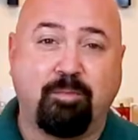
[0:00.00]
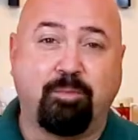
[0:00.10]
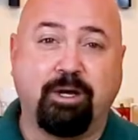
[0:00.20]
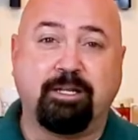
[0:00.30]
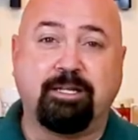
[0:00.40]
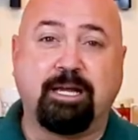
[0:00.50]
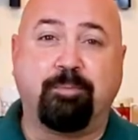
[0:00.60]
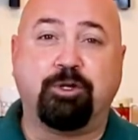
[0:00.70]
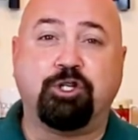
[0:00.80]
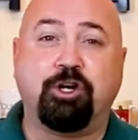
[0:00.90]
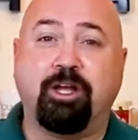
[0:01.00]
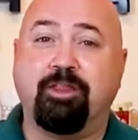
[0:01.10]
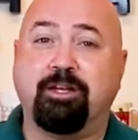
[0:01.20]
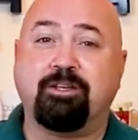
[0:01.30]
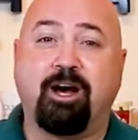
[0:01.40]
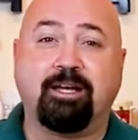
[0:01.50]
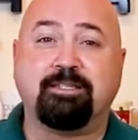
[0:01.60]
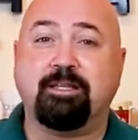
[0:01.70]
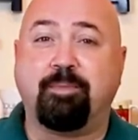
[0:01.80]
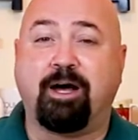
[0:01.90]
bring it to temperature, and then toss
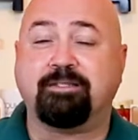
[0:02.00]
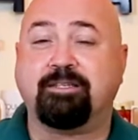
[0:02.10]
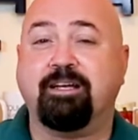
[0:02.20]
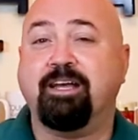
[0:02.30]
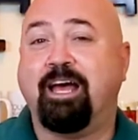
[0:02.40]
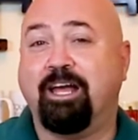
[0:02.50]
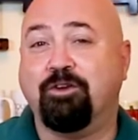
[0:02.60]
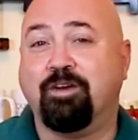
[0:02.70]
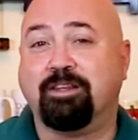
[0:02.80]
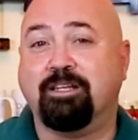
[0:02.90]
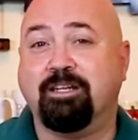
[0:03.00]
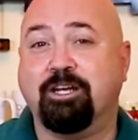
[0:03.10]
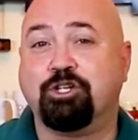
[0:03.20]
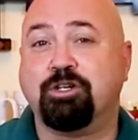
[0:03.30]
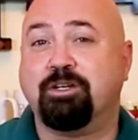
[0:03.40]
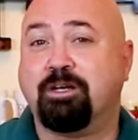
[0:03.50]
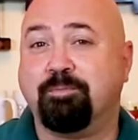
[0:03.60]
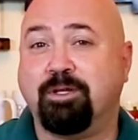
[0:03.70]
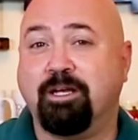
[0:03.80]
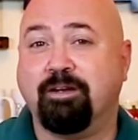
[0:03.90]
in the pasta, and you've got the dish
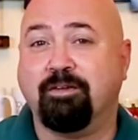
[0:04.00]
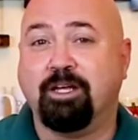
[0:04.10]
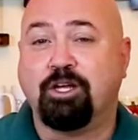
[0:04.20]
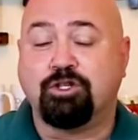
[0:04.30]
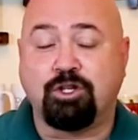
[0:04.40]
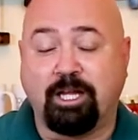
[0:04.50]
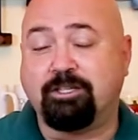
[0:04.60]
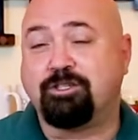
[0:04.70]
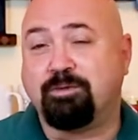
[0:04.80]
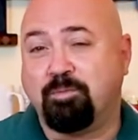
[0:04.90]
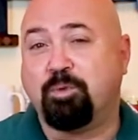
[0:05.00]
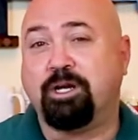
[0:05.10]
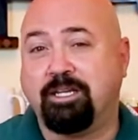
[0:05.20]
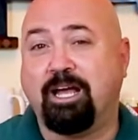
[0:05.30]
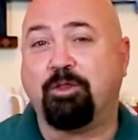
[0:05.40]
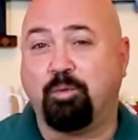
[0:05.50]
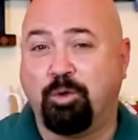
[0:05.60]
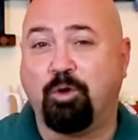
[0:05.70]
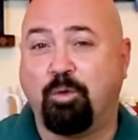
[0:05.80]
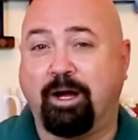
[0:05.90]
complete. So let's put it together
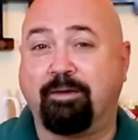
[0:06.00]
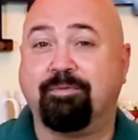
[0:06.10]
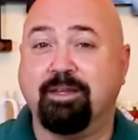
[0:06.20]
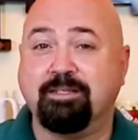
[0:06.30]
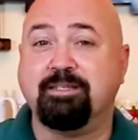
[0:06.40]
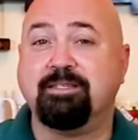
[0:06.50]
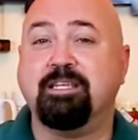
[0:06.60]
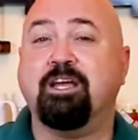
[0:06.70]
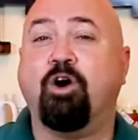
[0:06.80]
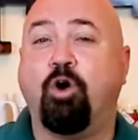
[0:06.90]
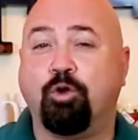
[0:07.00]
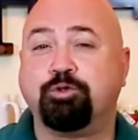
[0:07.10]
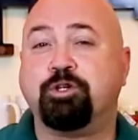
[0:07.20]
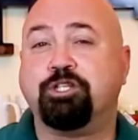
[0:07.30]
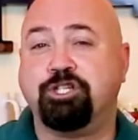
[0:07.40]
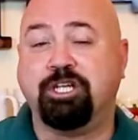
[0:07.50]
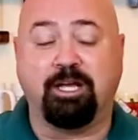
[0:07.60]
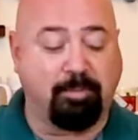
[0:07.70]
real quick. This is the ultra cheating